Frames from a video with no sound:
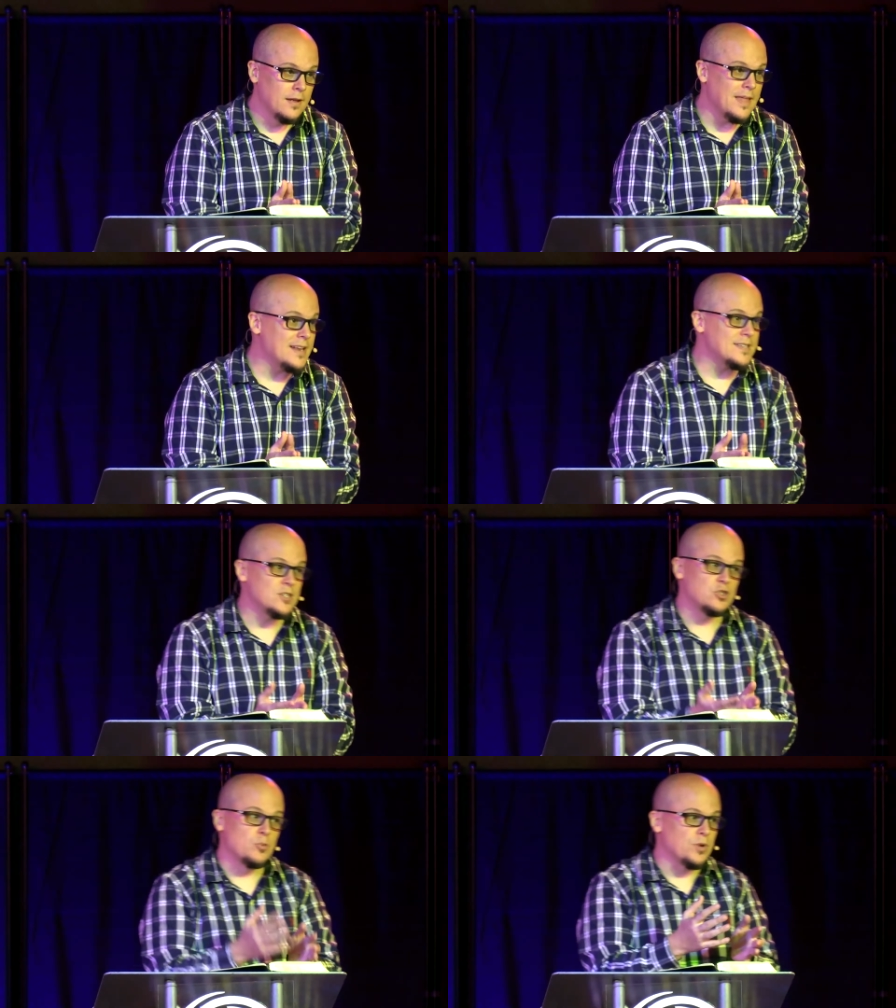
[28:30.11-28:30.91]
That is a
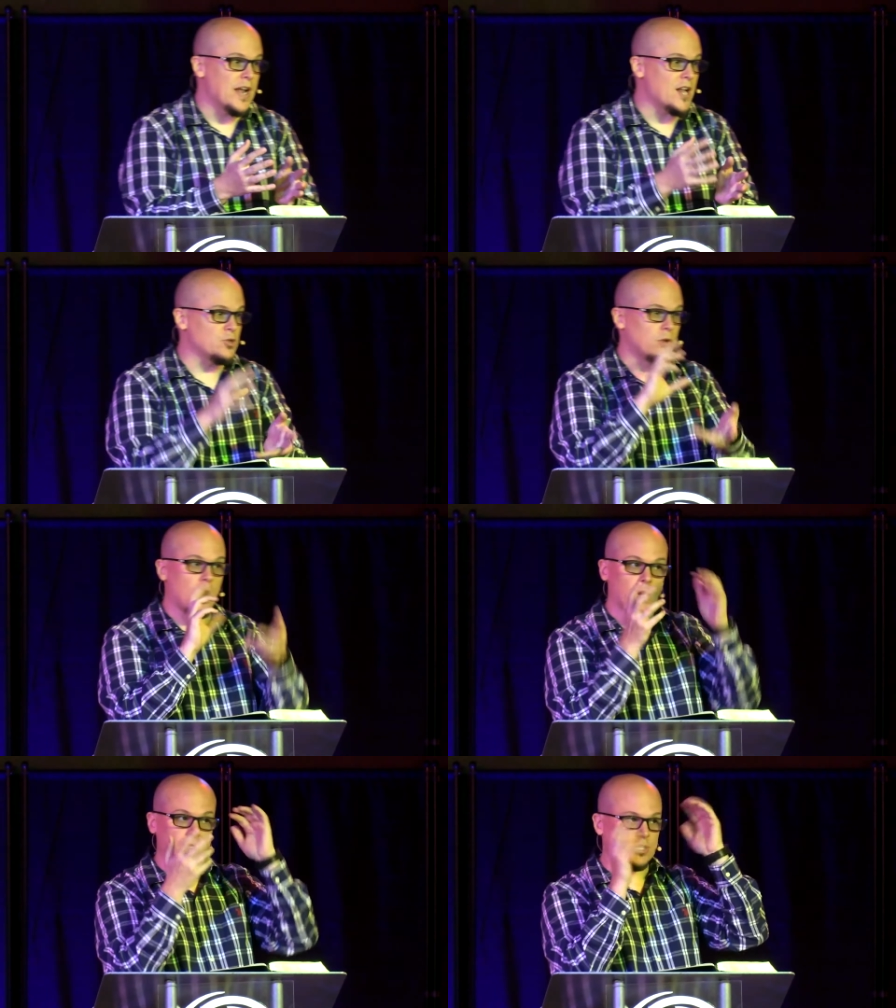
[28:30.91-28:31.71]
supernatural,
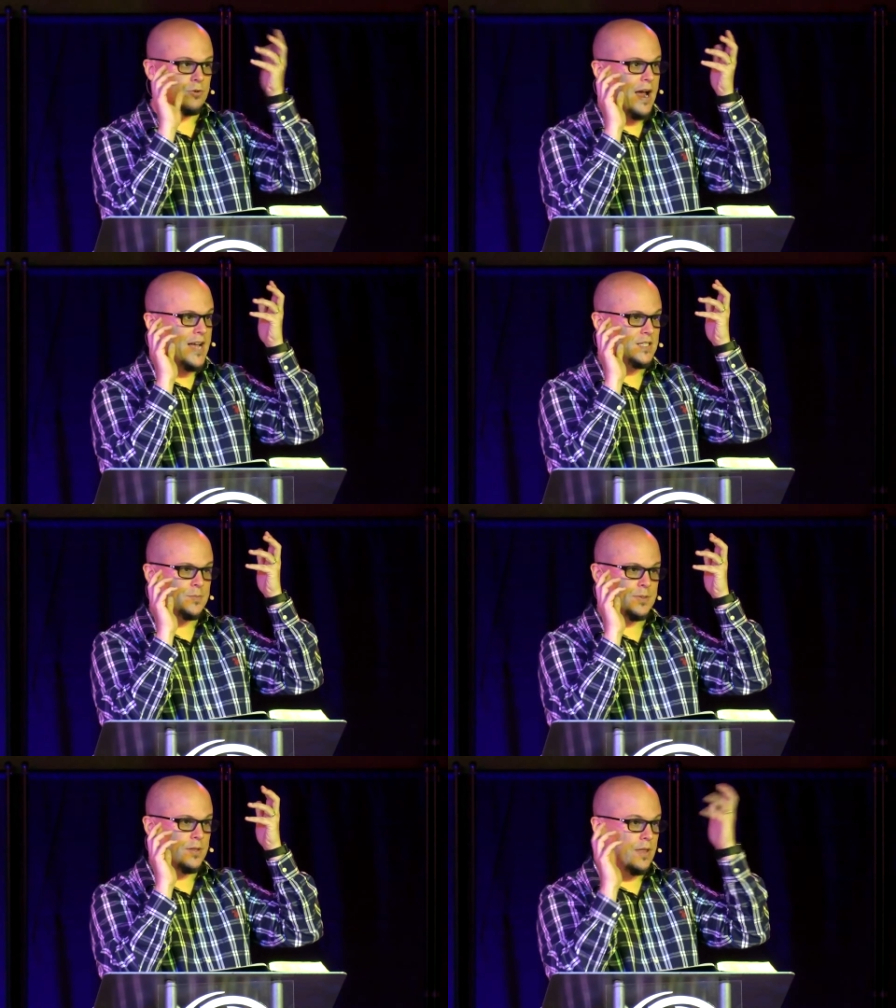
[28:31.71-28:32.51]
hard to
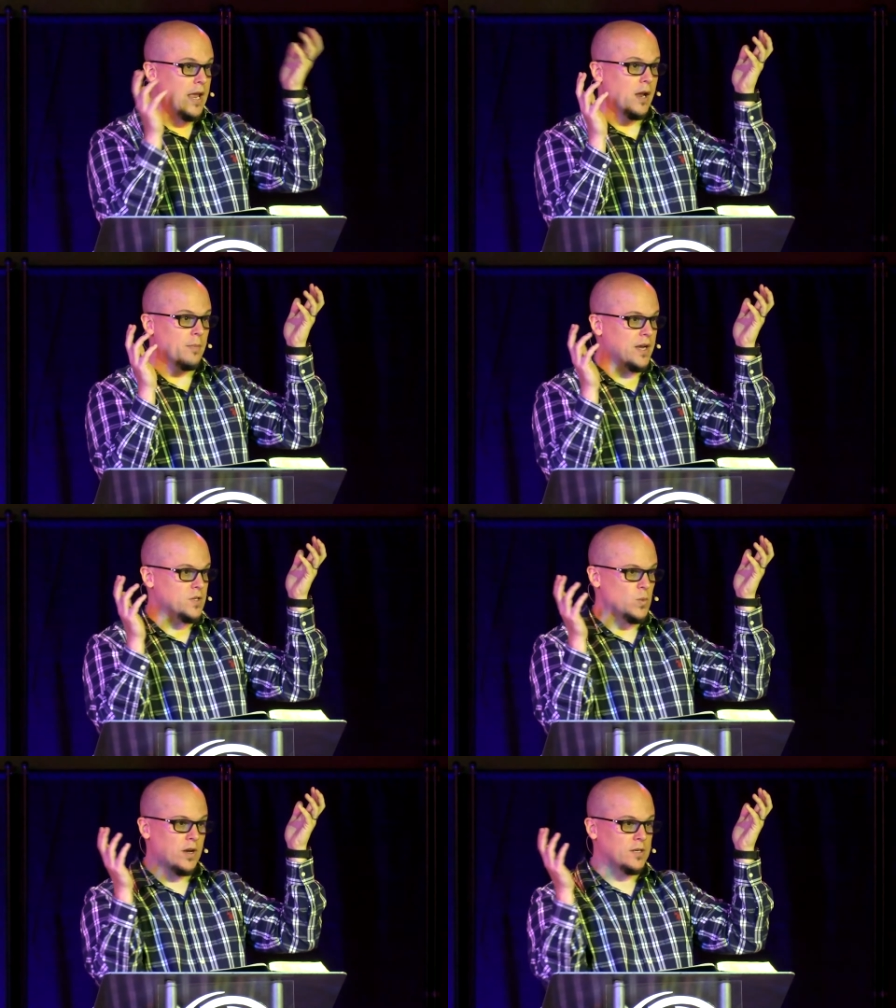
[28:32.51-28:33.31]
grasp thing
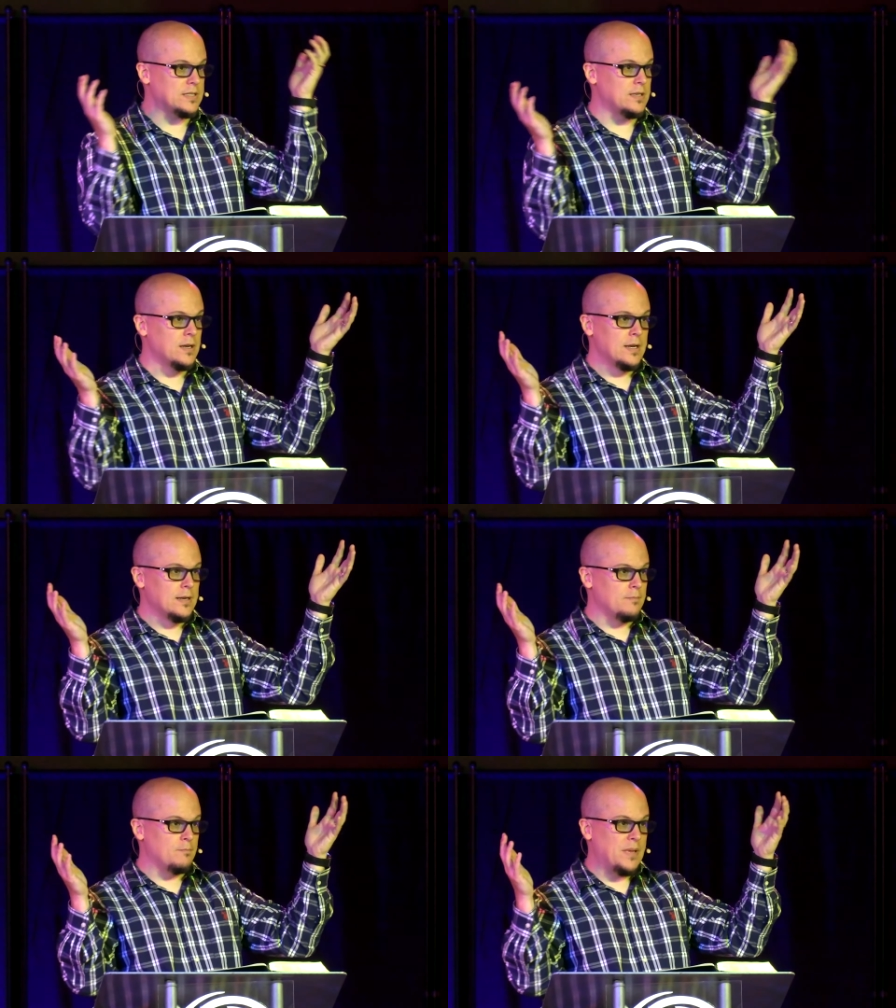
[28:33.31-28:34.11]
because we are
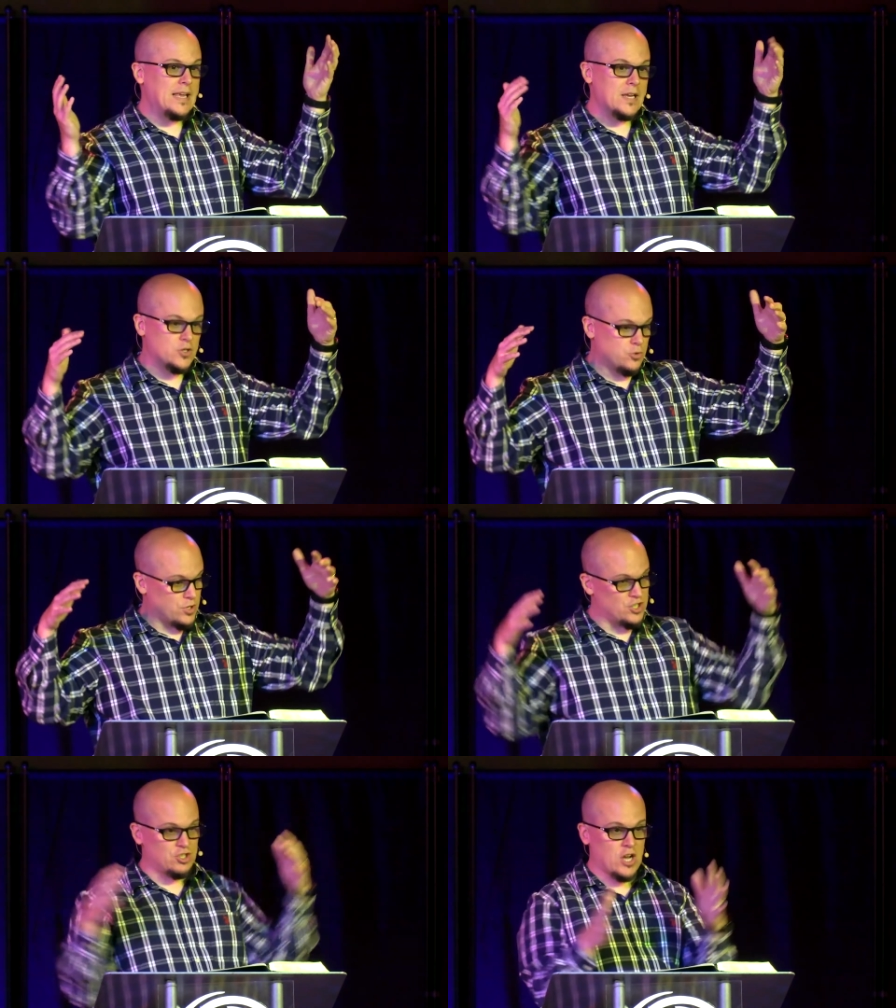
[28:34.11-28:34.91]
beings who
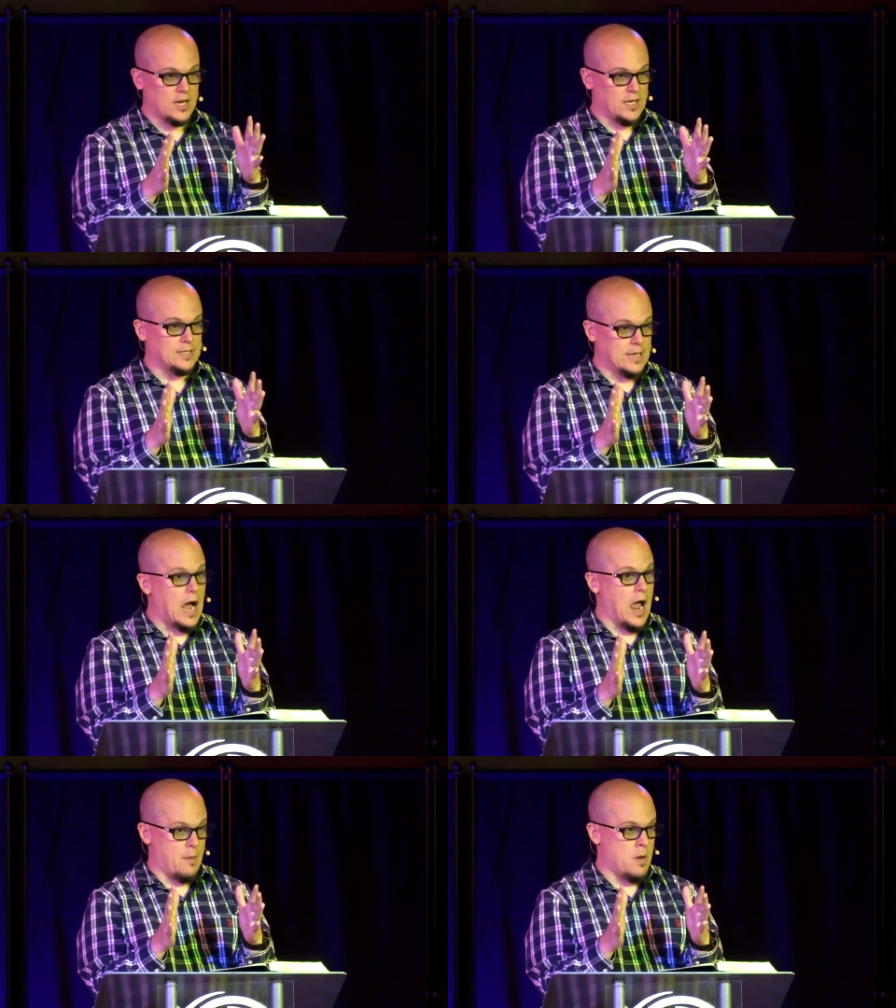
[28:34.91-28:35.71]
are stuck in
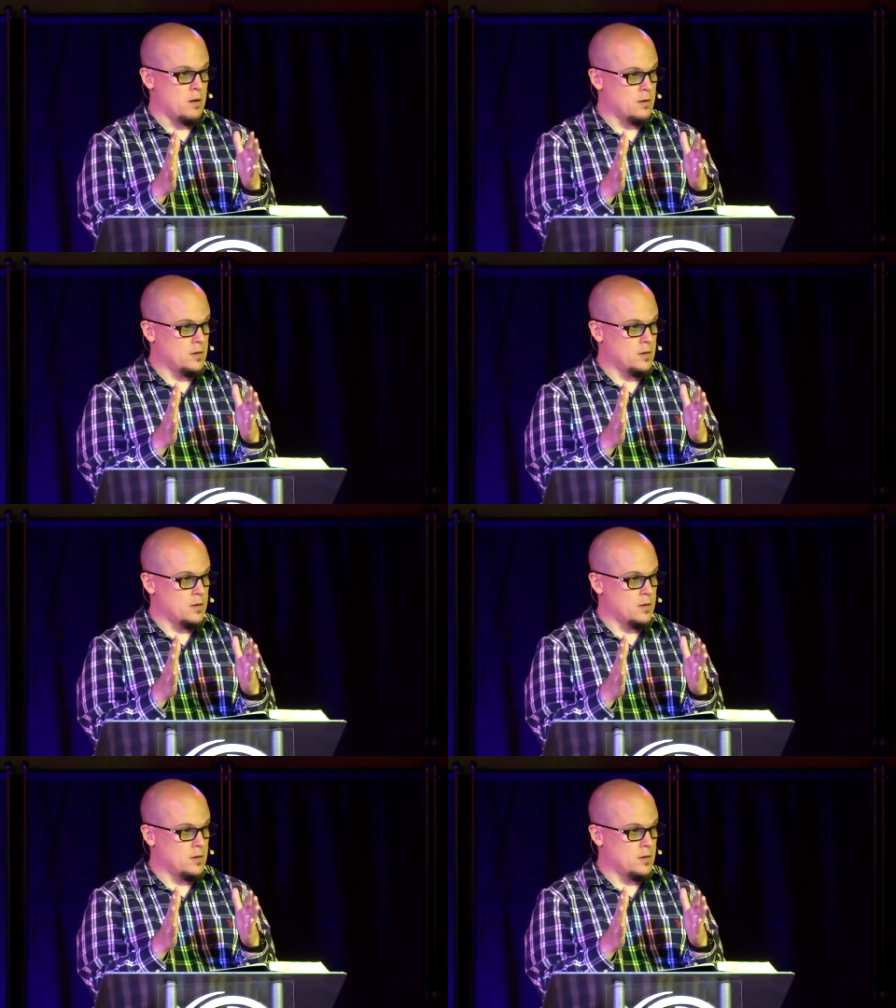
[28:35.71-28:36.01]
time.